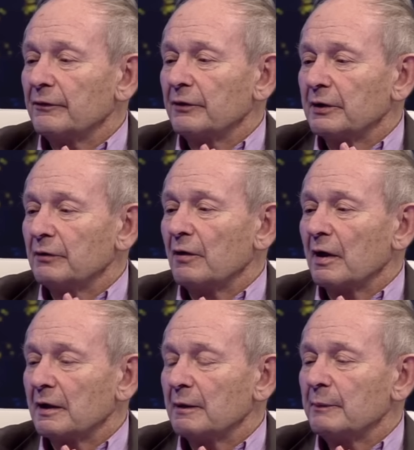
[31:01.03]
that
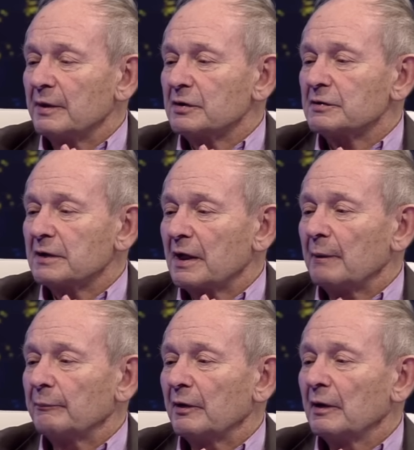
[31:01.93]
Iran can be just
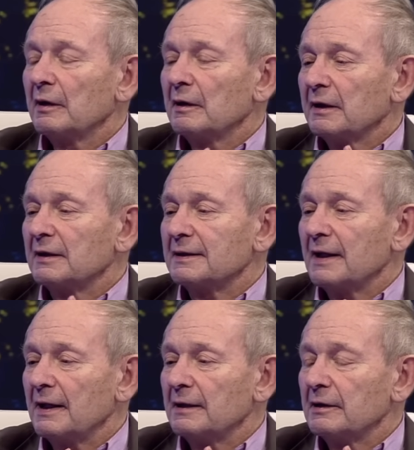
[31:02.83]
kept
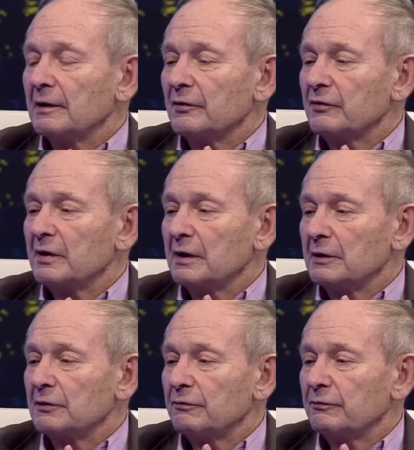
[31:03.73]
contained in a
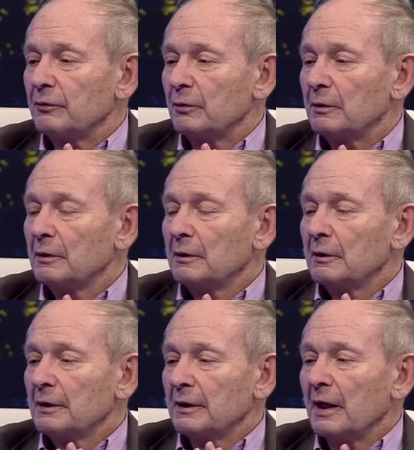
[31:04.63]
siege for
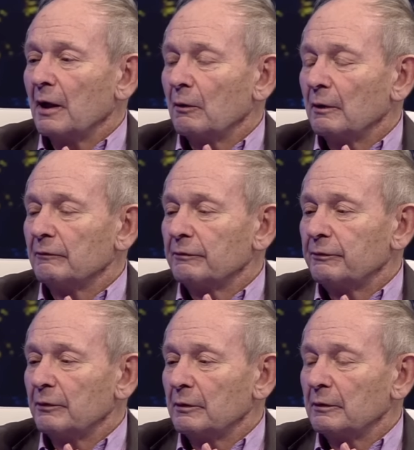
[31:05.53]
now and
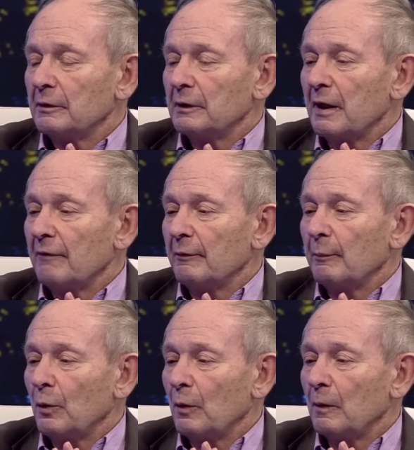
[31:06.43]

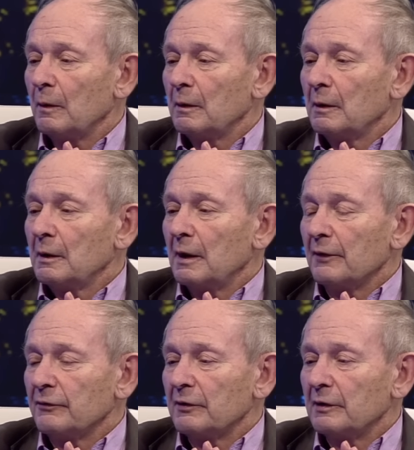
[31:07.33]
forevermore,
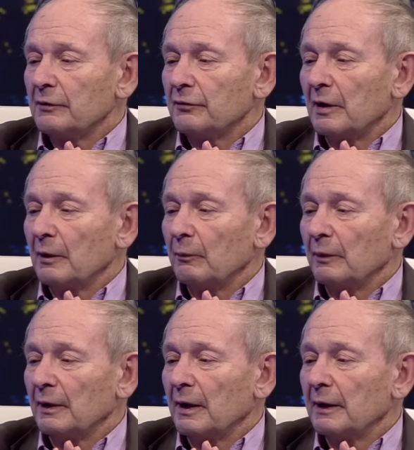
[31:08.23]
as Israel would
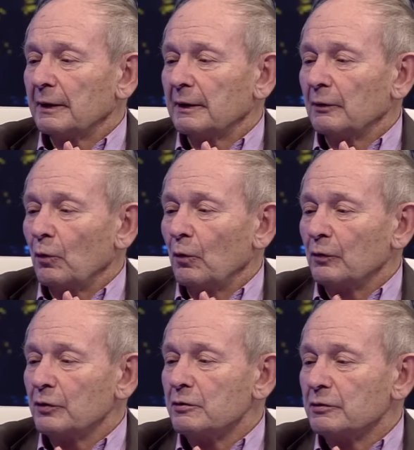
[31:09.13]
like, or
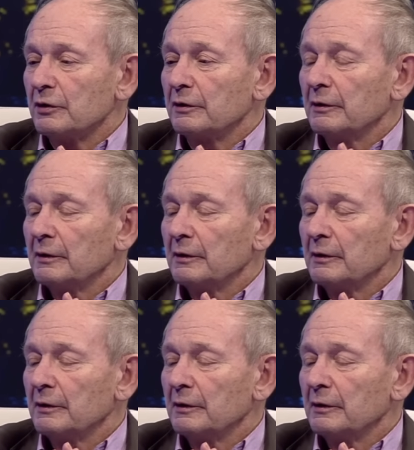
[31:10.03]
neutered?